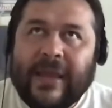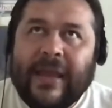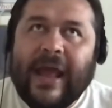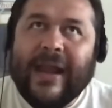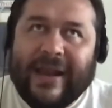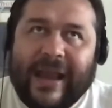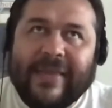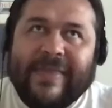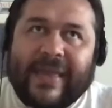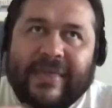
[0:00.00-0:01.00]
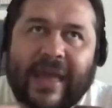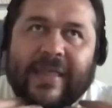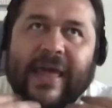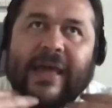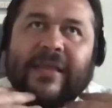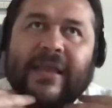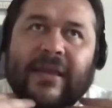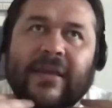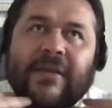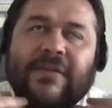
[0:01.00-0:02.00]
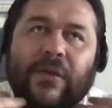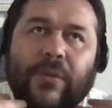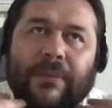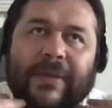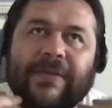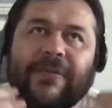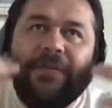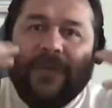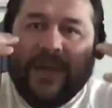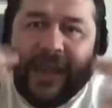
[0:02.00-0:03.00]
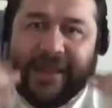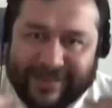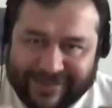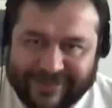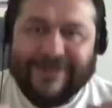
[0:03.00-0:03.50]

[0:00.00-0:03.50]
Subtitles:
And I like the idea that she will be suffocated,